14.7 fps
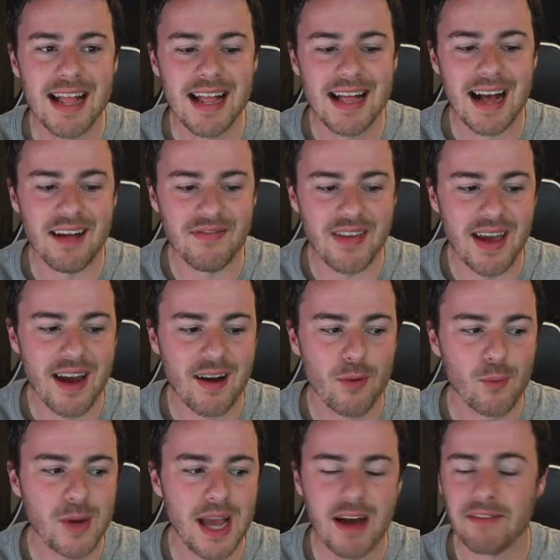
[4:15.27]
And there
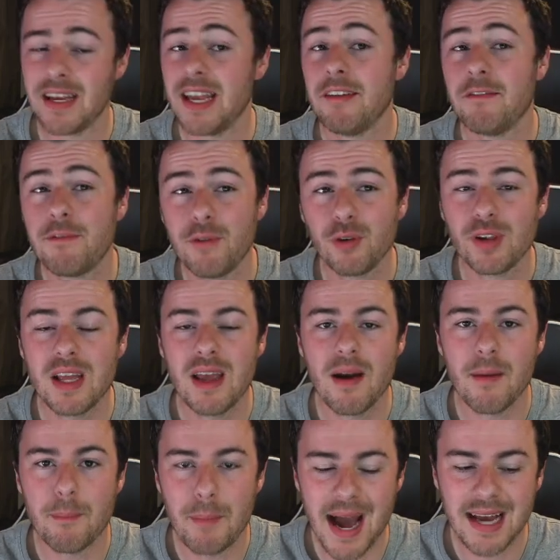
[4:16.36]
we have a fully
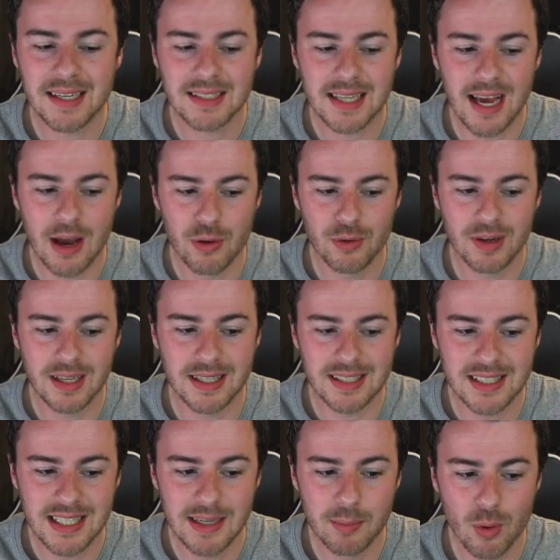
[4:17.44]
maxed out
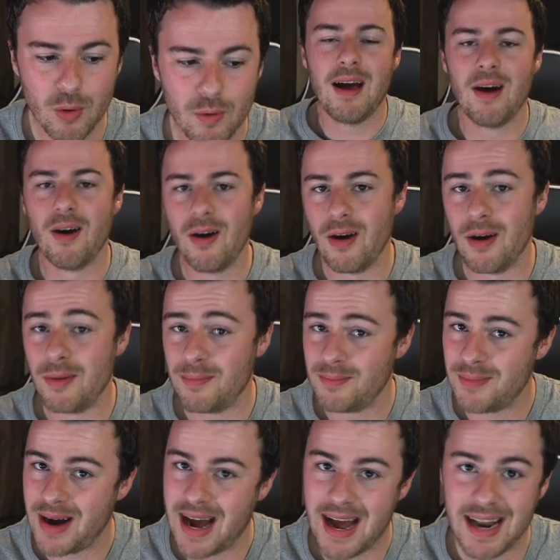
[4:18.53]
gazebo. Oh
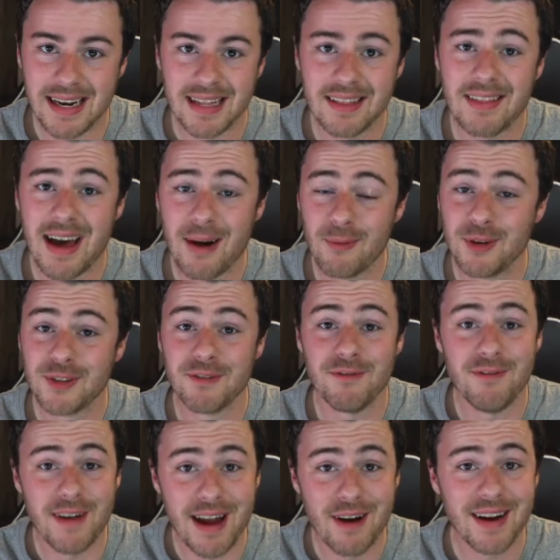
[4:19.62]
man, that was
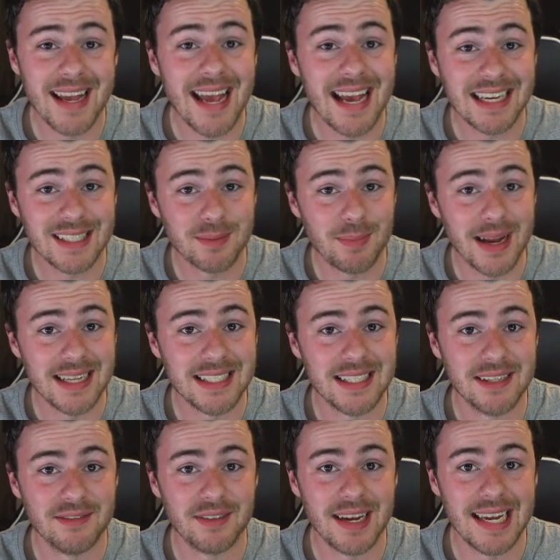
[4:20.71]
very
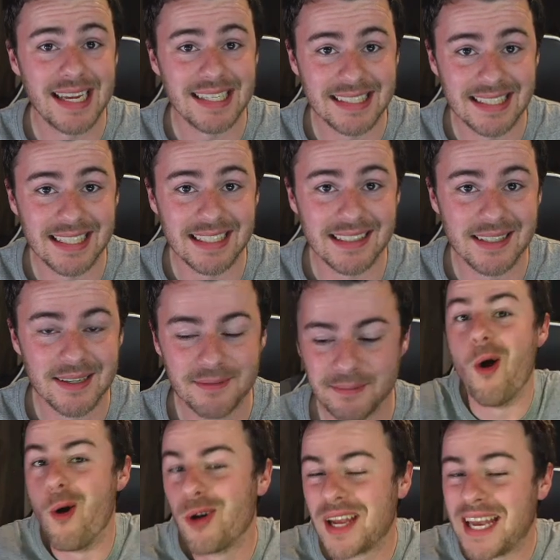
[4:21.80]
expensive indeed.
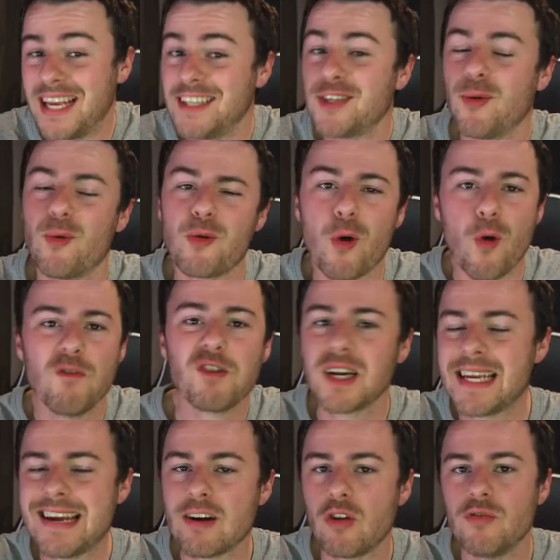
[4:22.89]
Okay, so we're over
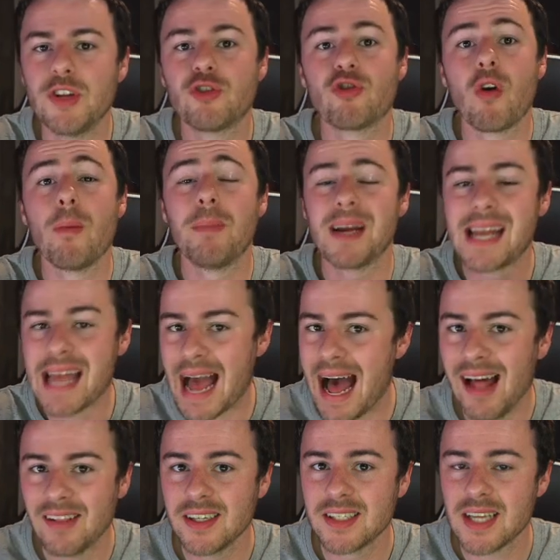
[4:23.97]
here on the
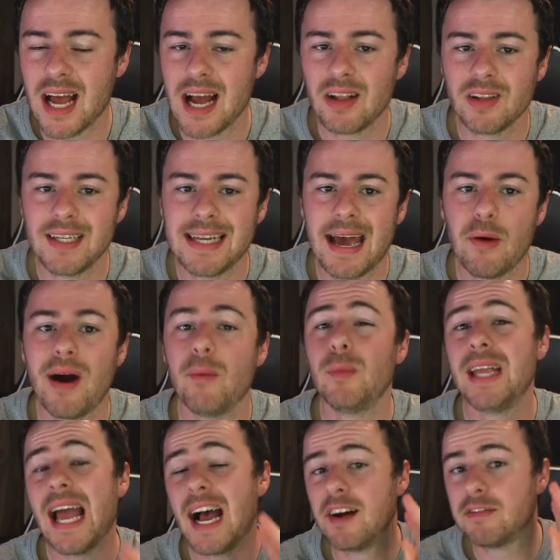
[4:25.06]
Tropicalis Island now, and
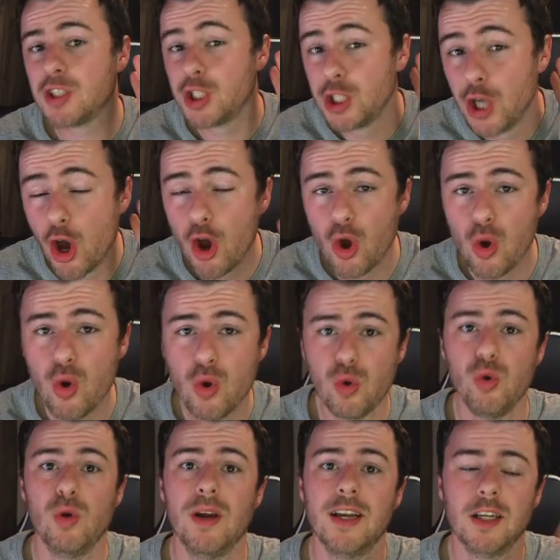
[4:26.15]
we have
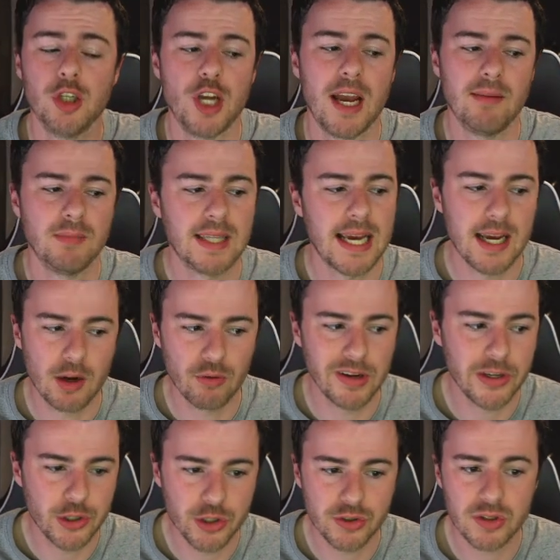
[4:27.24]
2 gem
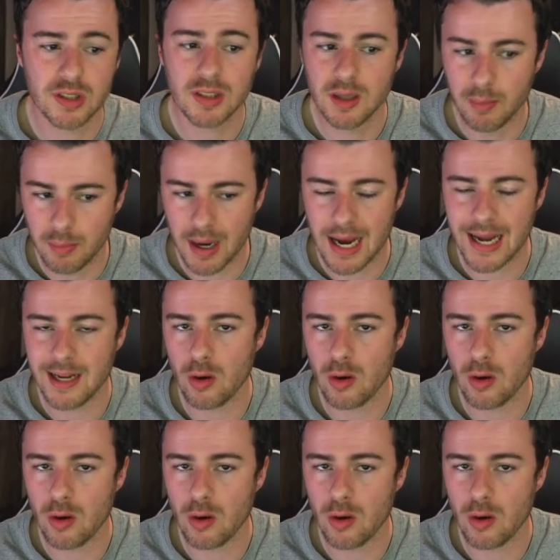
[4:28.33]
decorations to buy